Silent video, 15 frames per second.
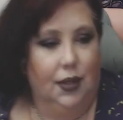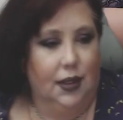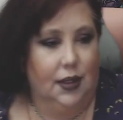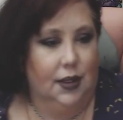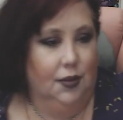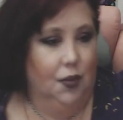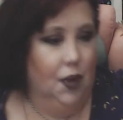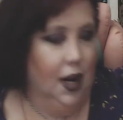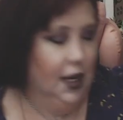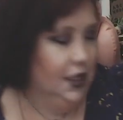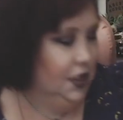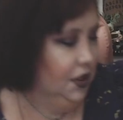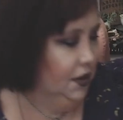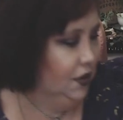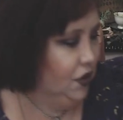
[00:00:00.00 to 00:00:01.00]
want
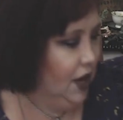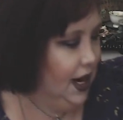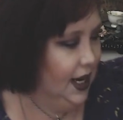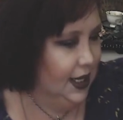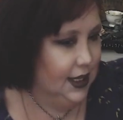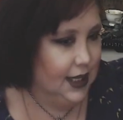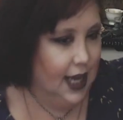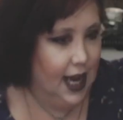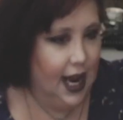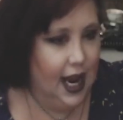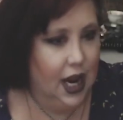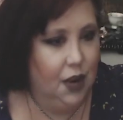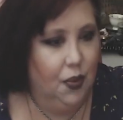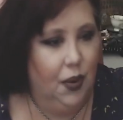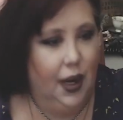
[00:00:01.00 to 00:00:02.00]
to try and say,
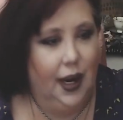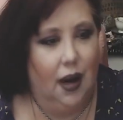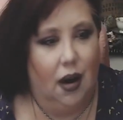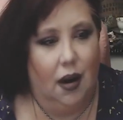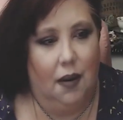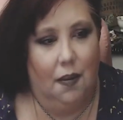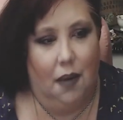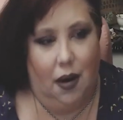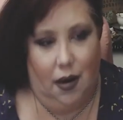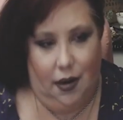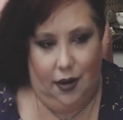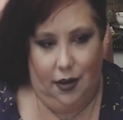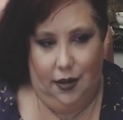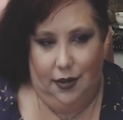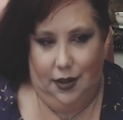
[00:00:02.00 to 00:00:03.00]
hey, we are
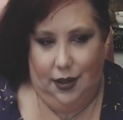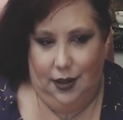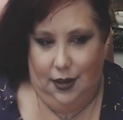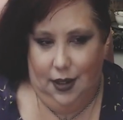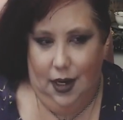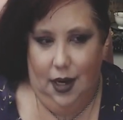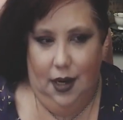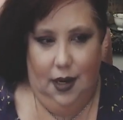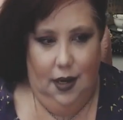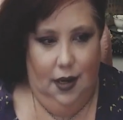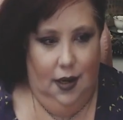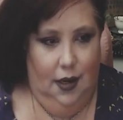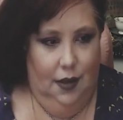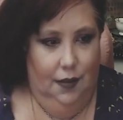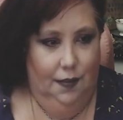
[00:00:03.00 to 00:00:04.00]
martyrs,
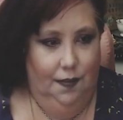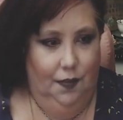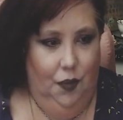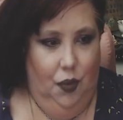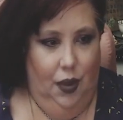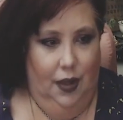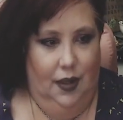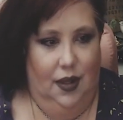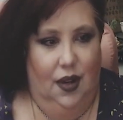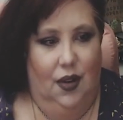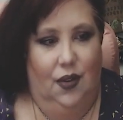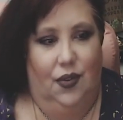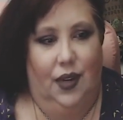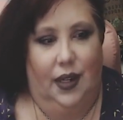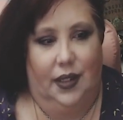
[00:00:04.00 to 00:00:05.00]
we're
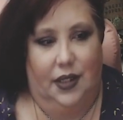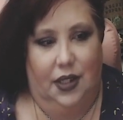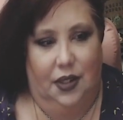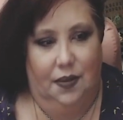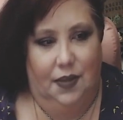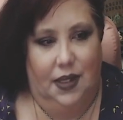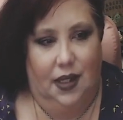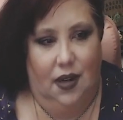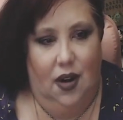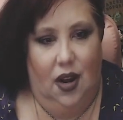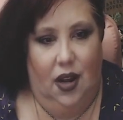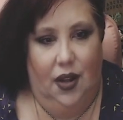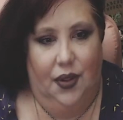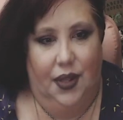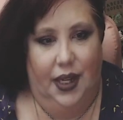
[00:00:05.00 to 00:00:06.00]
the victims in
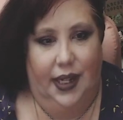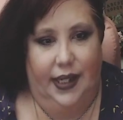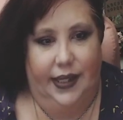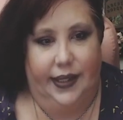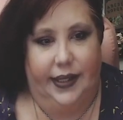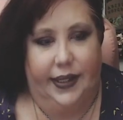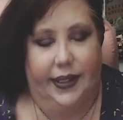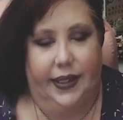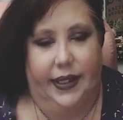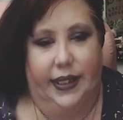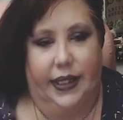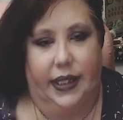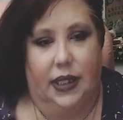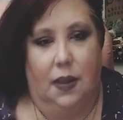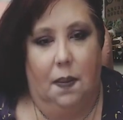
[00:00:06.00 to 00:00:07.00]
all
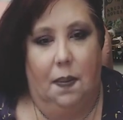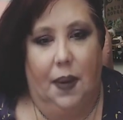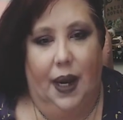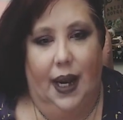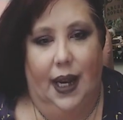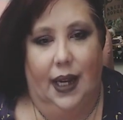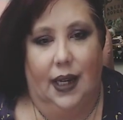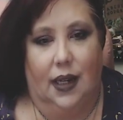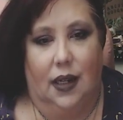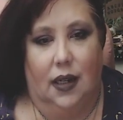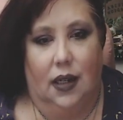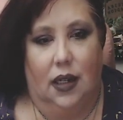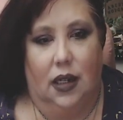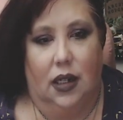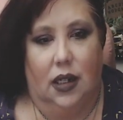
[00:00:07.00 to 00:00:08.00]
this, but
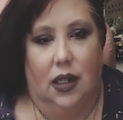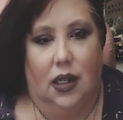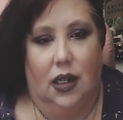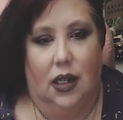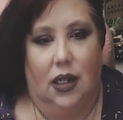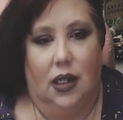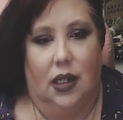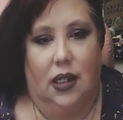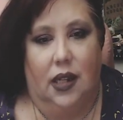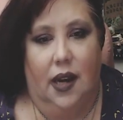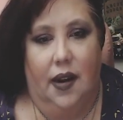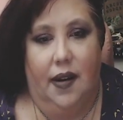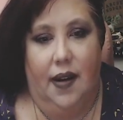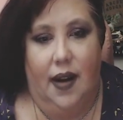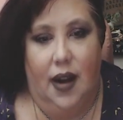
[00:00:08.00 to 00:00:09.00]

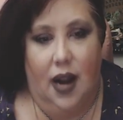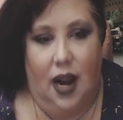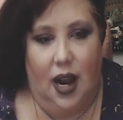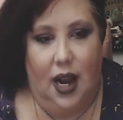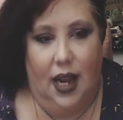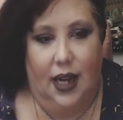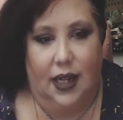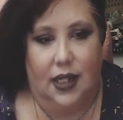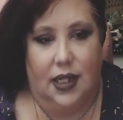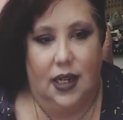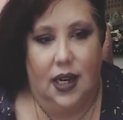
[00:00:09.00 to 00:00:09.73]
they're not.